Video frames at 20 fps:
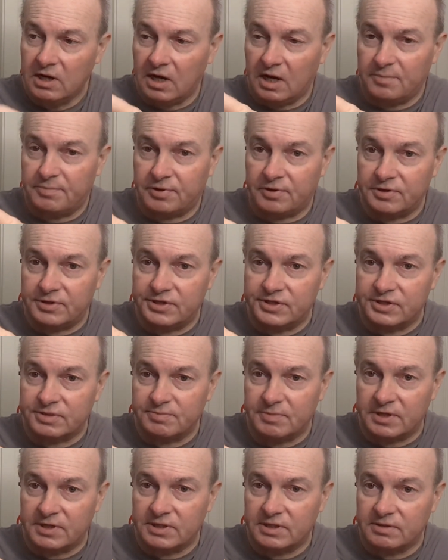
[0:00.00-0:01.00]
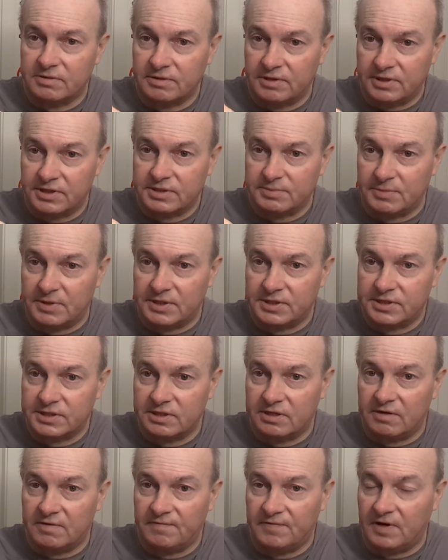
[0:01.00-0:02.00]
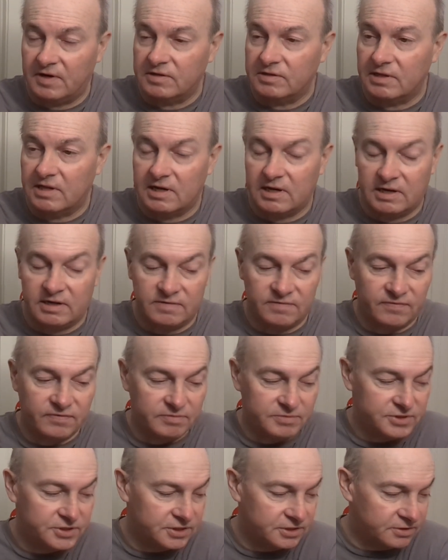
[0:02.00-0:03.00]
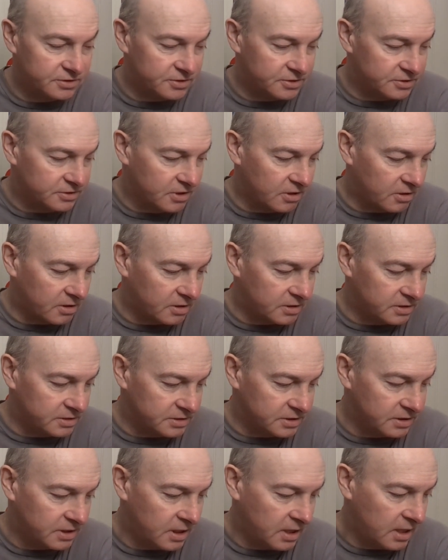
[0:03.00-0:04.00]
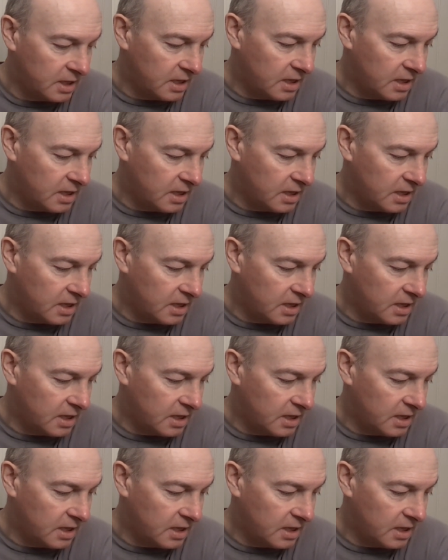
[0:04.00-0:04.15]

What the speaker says: I purchased this myself online from Ginger's Garden,